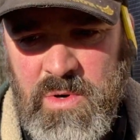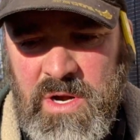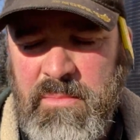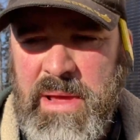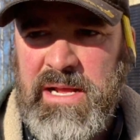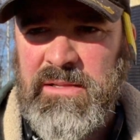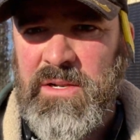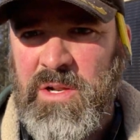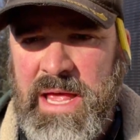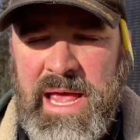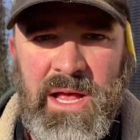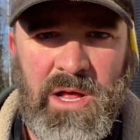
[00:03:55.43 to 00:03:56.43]
We're gonna make a
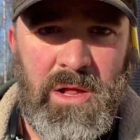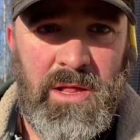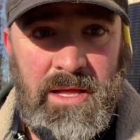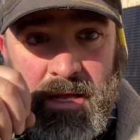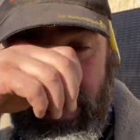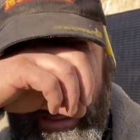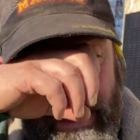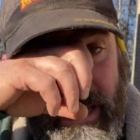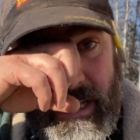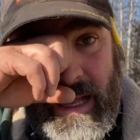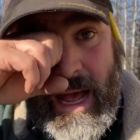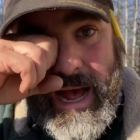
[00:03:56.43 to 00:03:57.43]
little L
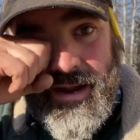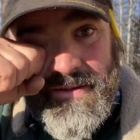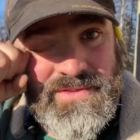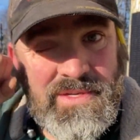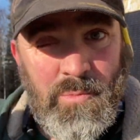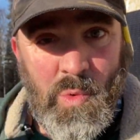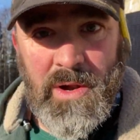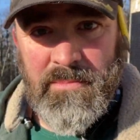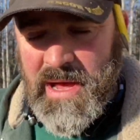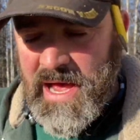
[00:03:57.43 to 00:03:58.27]
out of some one